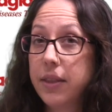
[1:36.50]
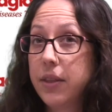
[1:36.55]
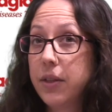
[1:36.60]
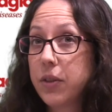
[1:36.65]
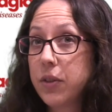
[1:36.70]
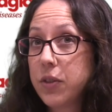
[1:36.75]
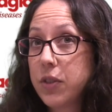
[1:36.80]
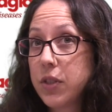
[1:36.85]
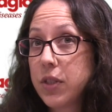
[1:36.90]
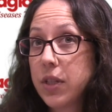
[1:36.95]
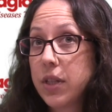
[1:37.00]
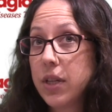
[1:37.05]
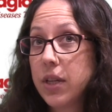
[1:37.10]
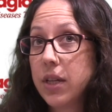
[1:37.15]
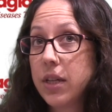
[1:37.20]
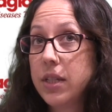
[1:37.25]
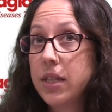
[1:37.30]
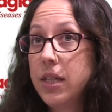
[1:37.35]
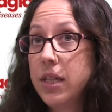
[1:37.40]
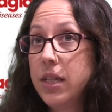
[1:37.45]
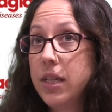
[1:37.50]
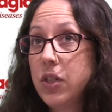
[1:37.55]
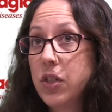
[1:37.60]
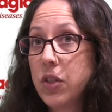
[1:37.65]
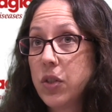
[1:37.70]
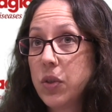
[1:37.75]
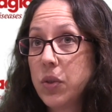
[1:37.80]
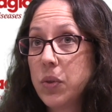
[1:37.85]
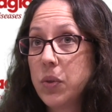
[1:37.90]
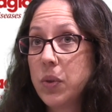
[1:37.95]
There's a need
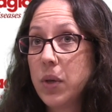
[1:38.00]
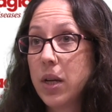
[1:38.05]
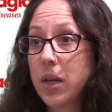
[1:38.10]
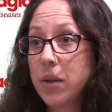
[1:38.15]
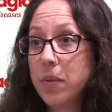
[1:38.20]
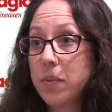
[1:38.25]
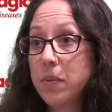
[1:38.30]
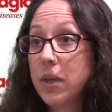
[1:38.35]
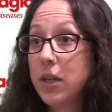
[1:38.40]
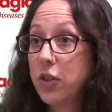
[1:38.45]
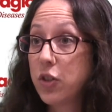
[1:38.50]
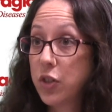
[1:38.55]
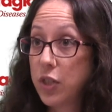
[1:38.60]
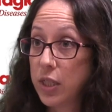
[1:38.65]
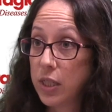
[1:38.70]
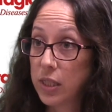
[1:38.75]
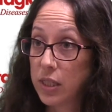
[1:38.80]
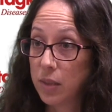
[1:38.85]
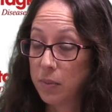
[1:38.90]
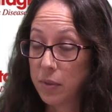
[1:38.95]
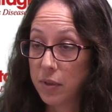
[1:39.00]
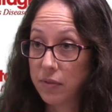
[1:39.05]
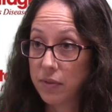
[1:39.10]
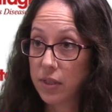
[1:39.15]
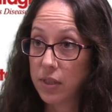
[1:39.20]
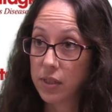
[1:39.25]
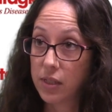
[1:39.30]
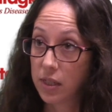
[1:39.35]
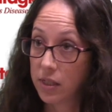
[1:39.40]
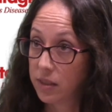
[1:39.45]
to understand some
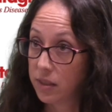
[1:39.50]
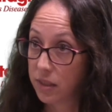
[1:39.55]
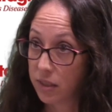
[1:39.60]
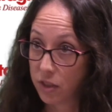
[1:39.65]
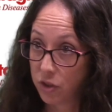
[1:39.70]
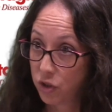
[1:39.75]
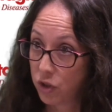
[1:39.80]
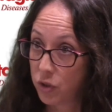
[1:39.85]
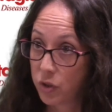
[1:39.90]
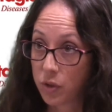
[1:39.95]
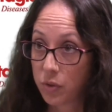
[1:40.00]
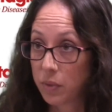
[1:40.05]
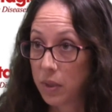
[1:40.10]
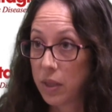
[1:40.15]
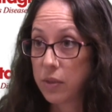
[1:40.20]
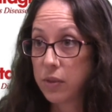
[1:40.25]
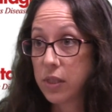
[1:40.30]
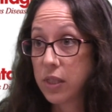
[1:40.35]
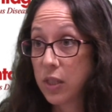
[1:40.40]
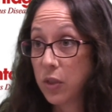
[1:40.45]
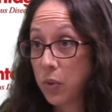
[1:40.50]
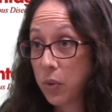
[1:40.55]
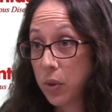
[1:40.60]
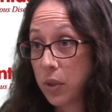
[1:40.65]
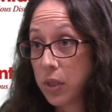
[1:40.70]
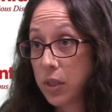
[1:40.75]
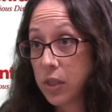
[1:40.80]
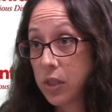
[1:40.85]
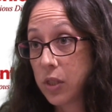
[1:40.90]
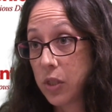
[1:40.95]
of the testing issues around C.
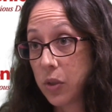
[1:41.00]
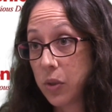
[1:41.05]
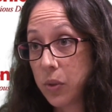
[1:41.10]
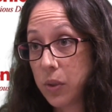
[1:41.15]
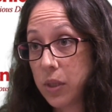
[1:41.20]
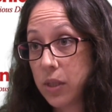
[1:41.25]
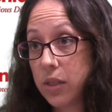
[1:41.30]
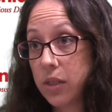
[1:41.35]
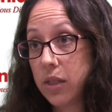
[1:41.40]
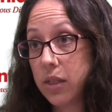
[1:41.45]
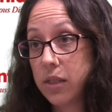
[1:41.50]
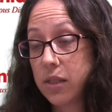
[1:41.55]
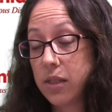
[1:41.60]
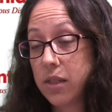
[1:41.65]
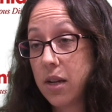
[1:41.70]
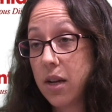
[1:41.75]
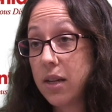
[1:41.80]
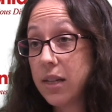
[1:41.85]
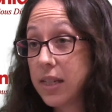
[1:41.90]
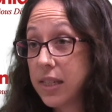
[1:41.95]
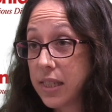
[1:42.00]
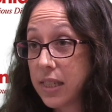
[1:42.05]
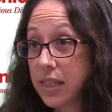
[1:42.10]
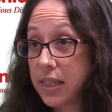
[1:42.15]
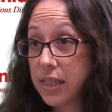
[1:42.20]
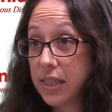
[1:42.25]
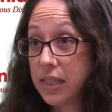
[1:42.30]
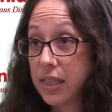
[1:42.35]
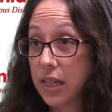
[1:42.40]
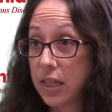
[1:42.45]
auris, so it is not
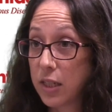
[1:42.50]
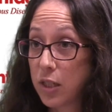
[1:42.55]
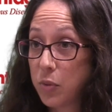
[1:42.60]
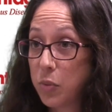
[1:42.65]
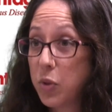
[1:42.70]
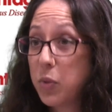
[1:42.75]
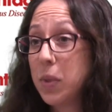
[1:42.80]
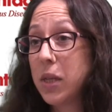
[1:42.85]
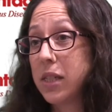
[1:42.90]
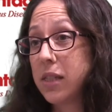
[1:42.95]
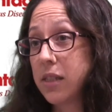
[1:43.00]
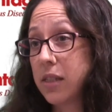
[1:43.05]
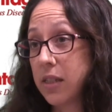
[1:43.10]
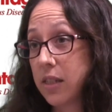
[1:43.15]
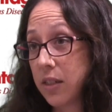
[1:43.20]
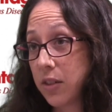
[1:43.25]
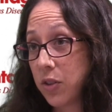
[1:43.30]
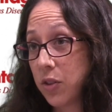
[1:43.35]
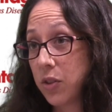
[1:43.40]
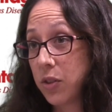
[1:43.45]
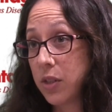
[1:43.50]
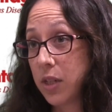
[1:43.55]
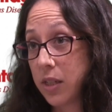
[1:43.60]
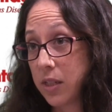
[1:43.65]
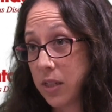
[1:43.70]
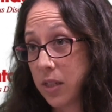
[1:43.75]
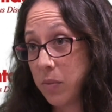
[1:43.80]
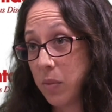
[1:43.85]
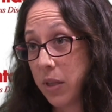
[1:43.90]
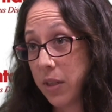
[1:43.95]
easily detectable by standard
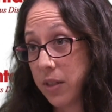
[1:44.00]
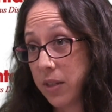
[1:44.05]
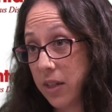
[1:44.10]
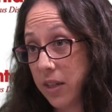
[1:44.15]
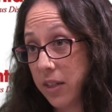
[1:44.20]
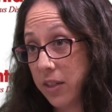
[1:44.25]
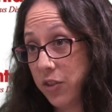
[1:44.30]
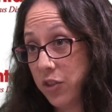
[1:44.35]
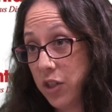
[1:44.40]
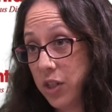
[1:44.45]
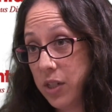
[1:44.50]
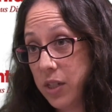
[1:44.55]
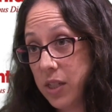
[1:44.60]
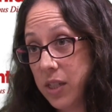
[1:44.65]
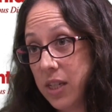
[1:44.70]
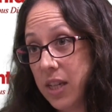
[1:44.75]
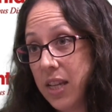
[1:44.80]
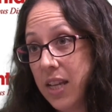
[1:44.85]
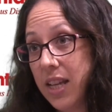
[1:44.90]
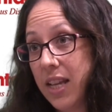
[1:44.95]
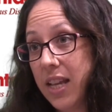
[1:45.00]
testing methodologies,